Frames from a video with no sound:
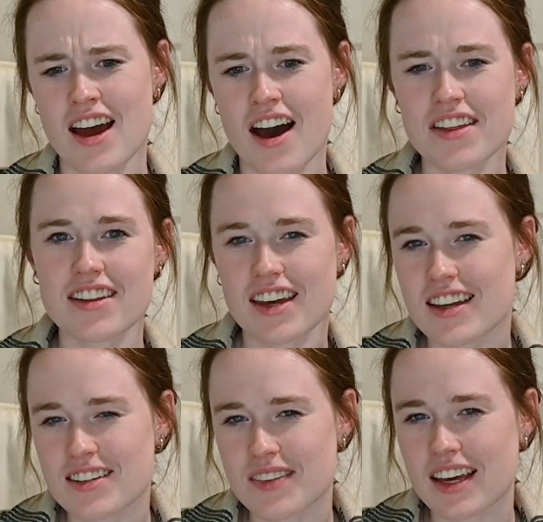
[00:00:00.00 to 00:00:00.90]
on the other
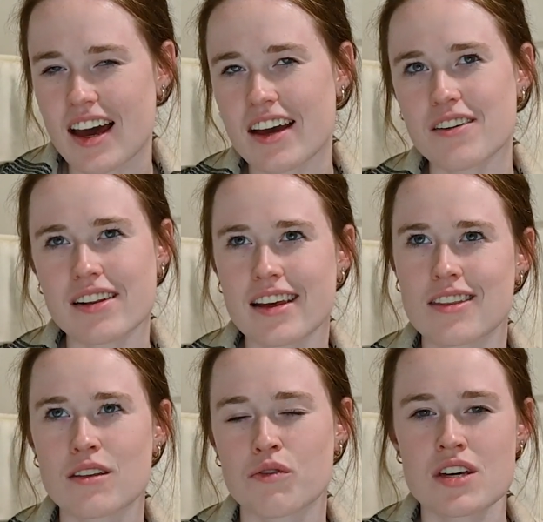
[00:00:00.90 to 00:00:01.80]
hand I'm like, I go to like
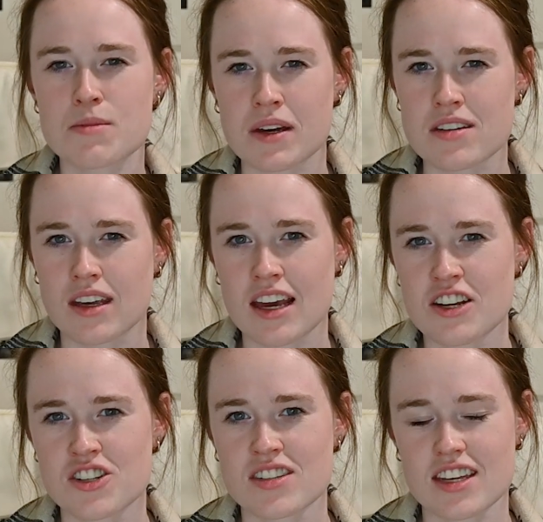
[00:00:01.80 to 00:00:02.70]
3 special
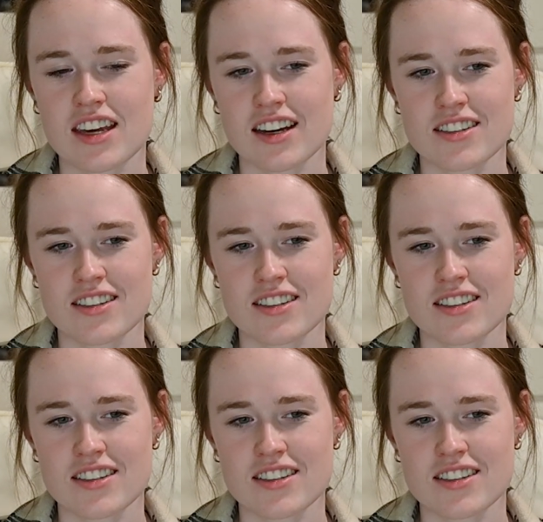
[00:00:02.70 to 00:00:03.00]
occasions a year,